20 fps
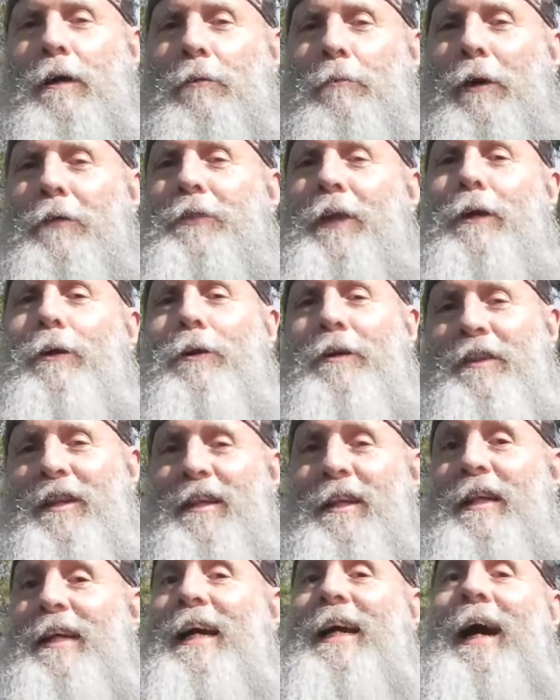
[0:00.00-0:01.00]
what they call the
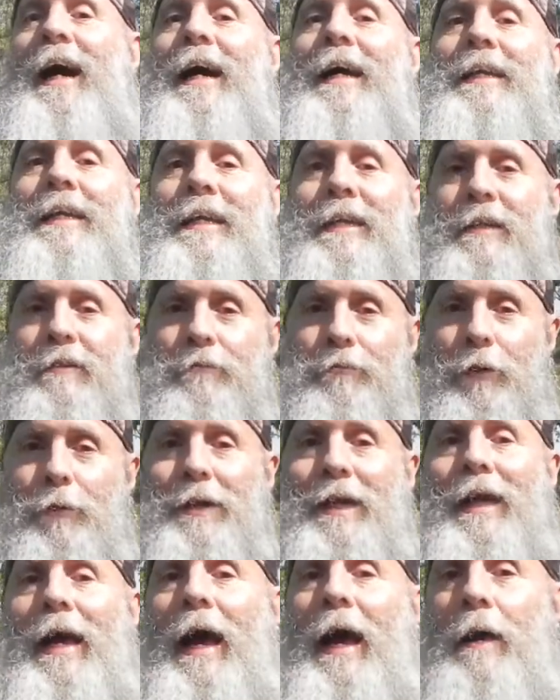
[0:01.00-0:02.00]
Lacanian
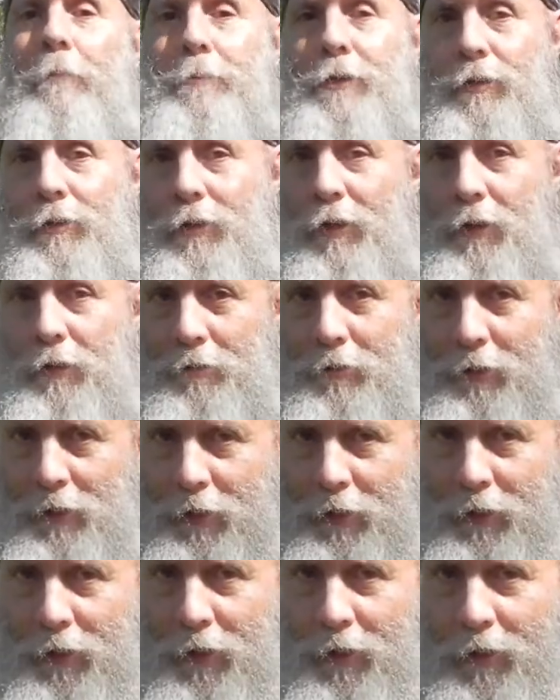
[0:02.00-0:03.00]

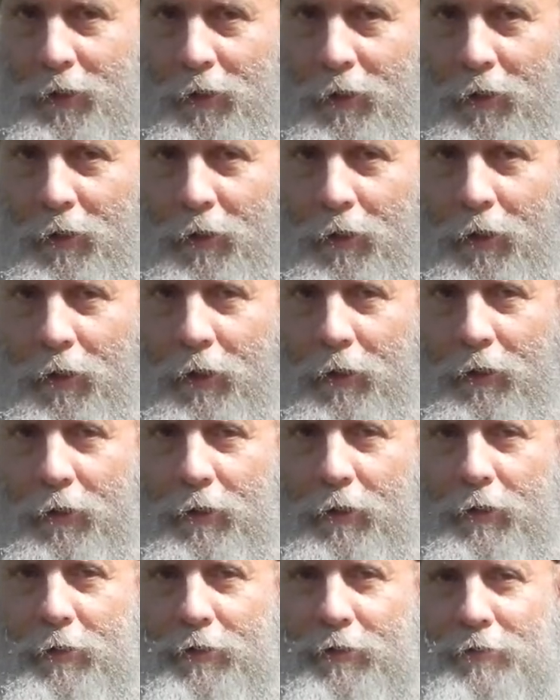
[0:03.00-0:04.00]
vocabulary
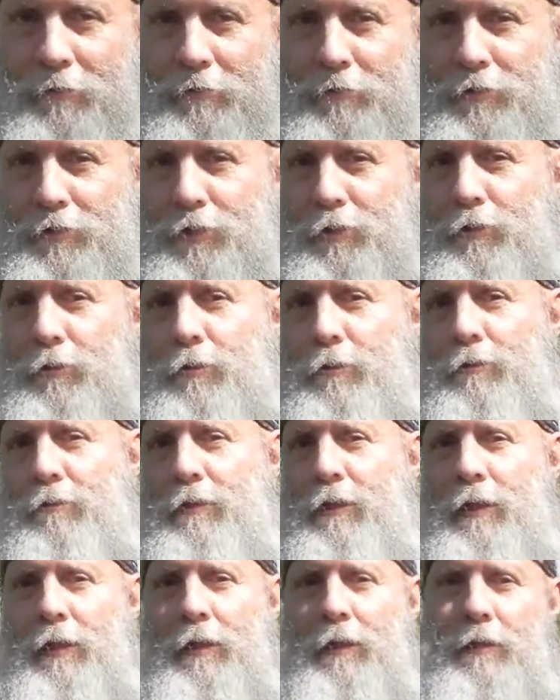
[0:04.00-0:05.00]
uh, to,
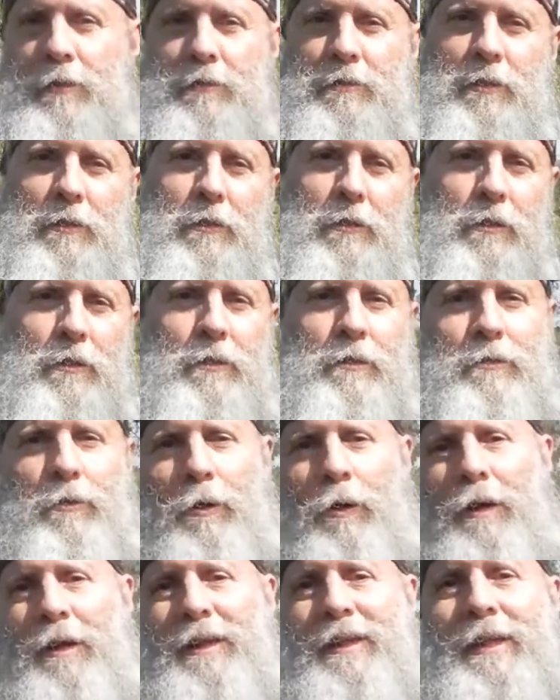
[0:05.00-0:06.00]
to learn
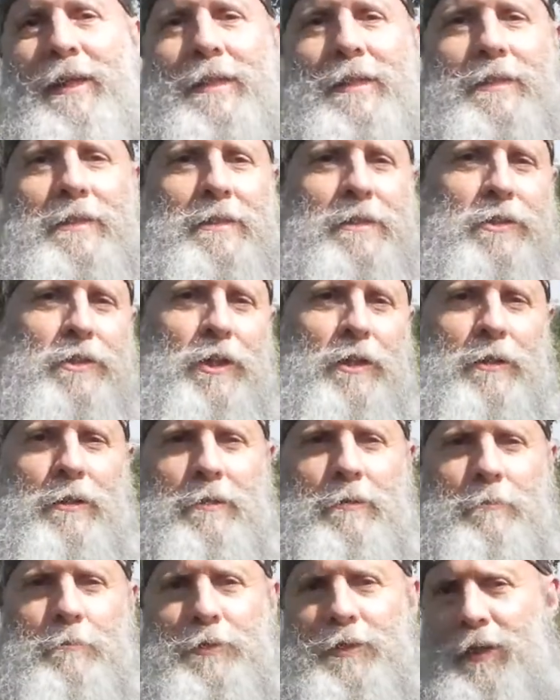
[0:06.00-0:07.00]
all his
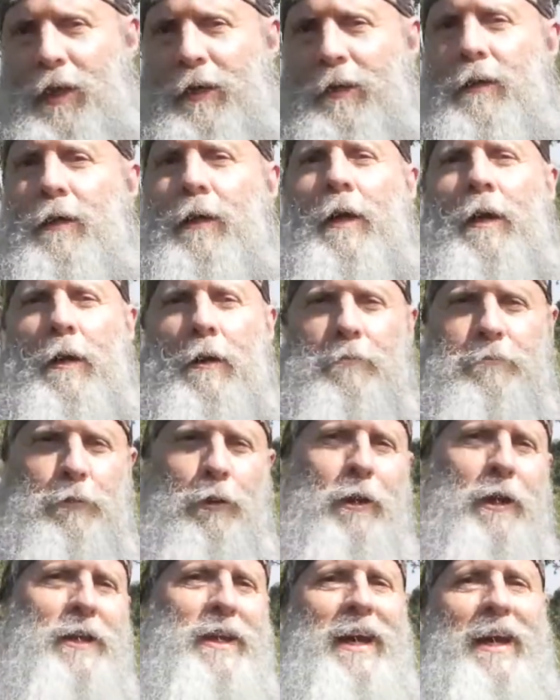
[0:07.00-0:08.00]
terms, like
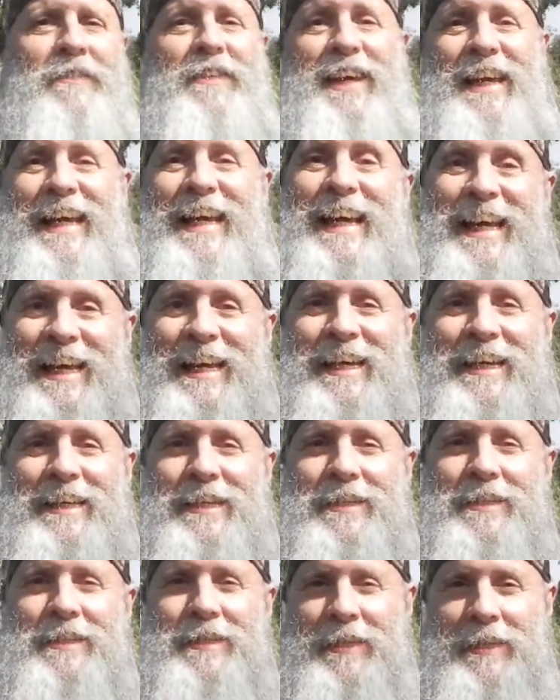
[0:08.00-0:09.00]
Freud had the
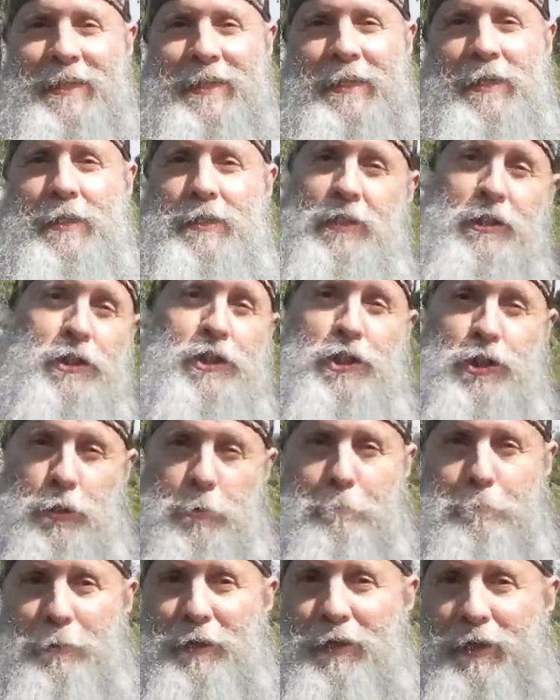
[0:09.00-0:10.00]
id, the
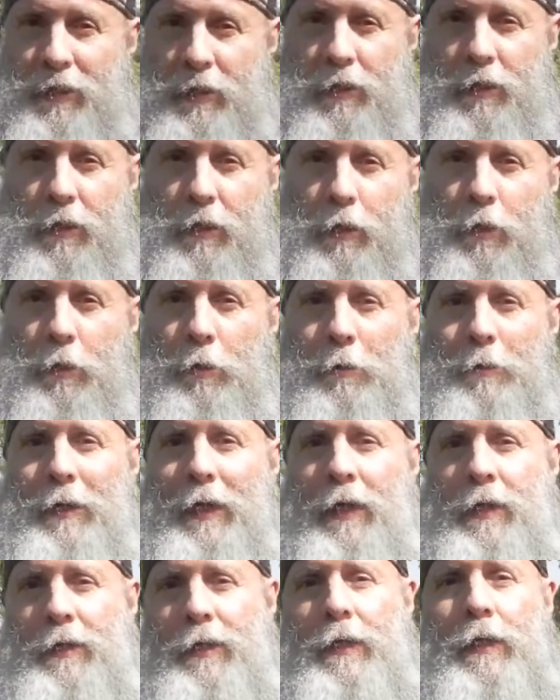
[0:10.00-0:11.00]
superego
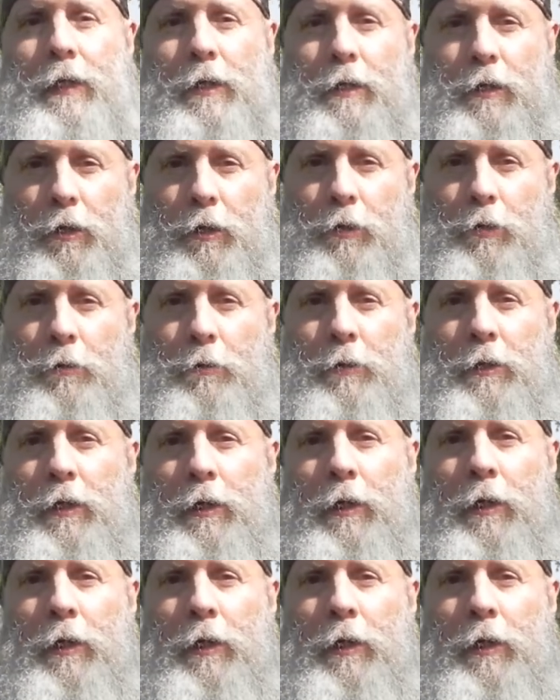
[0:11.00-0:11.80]
and ego,